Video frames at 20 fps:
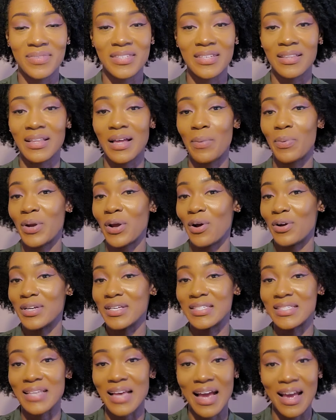celebrity or
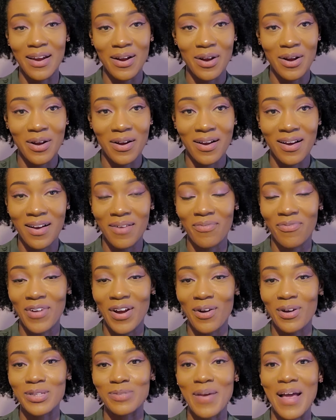designer
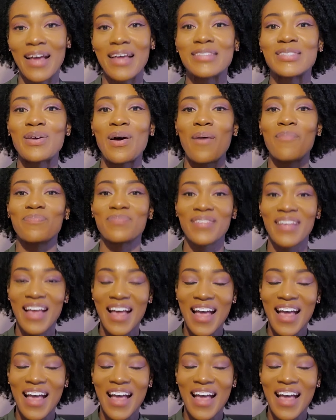fragrance pack, and so I'm